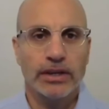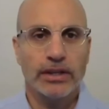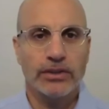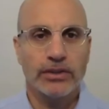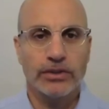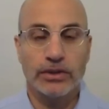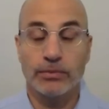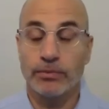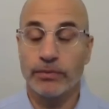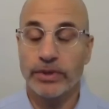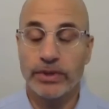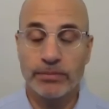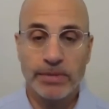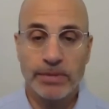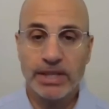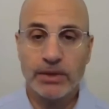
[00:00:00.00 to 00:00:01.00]

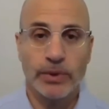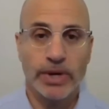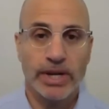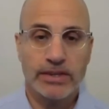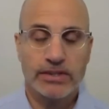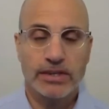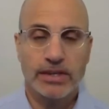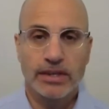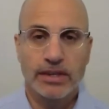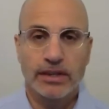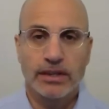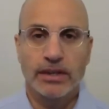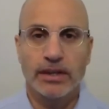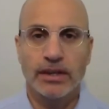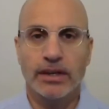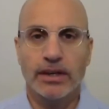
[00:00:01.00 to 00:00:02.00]
In many ways,
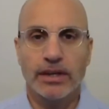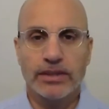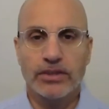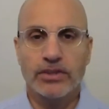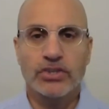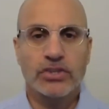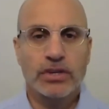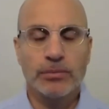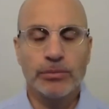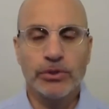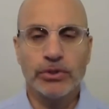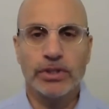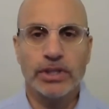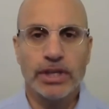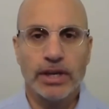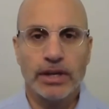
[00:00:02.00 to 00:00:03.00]
this
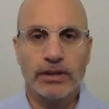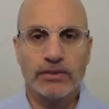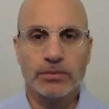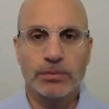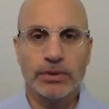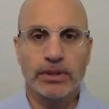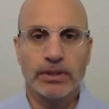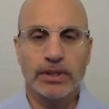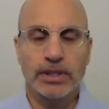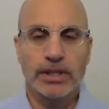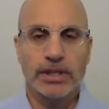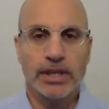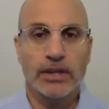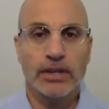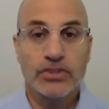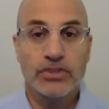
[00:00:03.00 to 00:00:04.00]
community has been
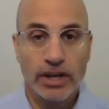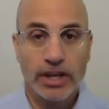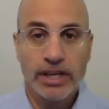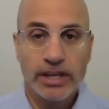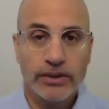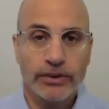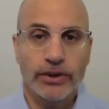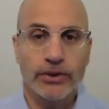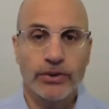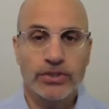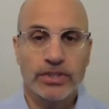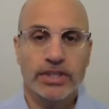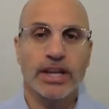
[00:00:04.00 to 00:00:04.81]
the unsung heroes,